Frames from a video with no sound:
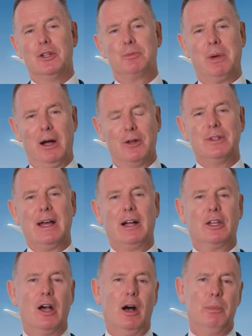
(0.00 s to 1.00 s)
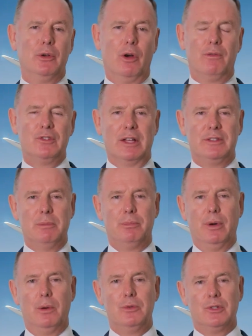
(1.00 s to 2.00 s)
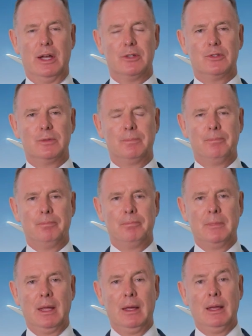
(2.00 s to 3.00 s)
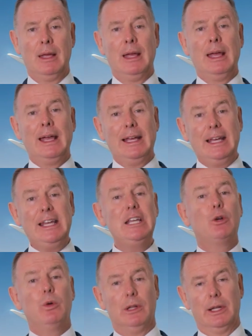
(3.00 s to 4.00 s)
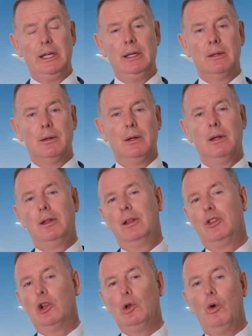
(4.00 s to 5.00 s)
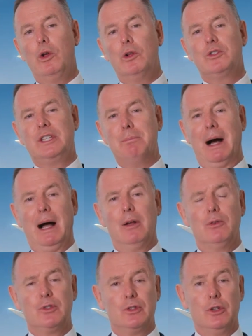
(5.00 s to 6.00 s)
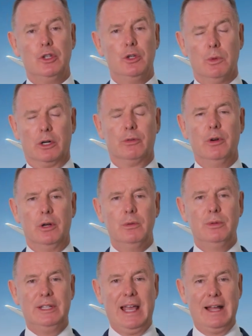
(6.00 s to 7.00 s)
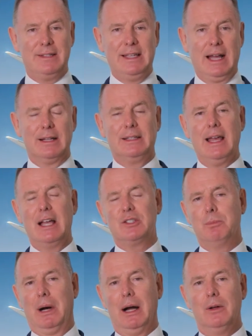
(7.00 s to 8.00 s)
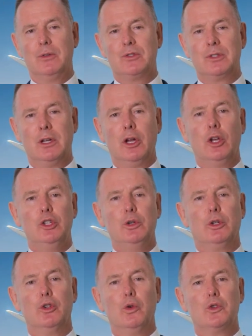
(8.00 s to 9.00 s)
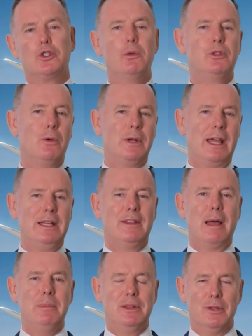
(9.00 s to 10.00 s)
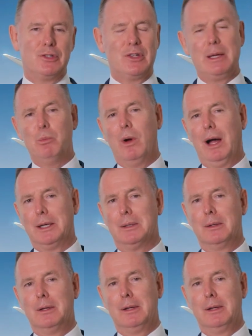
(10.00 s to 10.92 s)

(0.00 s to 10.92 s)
as part of that carbon offsetting process. Equally, the loyalty miles that you accrue, the Etihad guest miles, you can also donate them in the same way